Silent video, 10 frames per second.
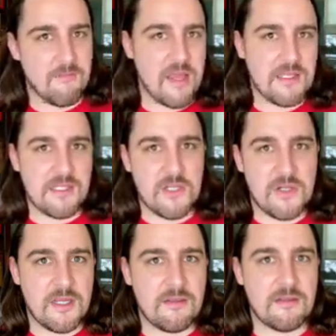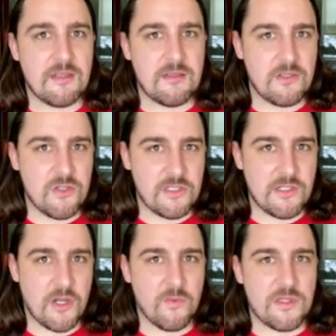men's unit that usually
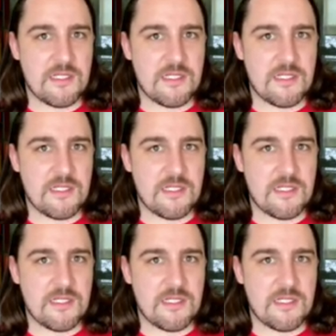go with